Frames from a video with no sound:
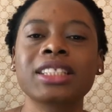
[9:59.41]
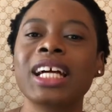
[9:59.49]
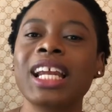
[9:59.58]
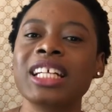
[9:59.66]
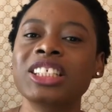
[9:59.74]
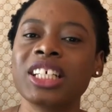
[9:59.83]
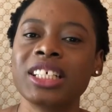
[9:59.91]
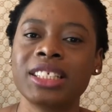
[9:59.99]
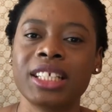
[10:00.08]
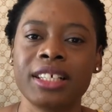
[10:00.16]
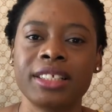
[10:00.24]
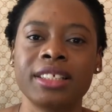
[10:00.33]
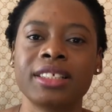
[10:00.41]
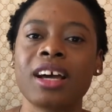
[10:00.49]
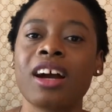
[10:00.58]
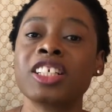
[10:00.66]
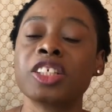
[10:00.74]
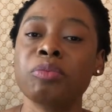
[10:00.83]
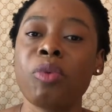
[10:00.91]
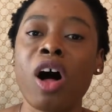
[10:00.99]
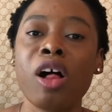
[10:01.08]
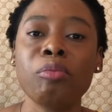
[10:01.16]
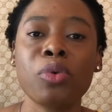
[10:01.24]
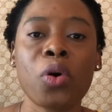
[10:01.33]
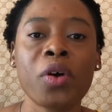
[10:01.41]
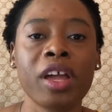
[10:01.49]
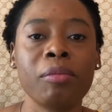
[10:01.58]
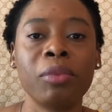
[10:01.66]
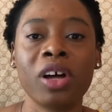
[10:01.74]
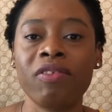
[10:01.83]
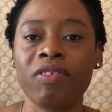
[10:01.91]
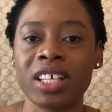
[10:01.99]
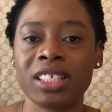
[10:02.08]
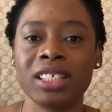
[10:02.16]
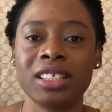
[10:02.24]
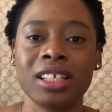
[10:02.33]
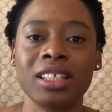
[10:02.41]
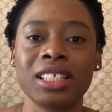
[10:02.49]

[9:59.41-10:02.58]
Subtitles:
Telangiectasis are small broken blood vessels in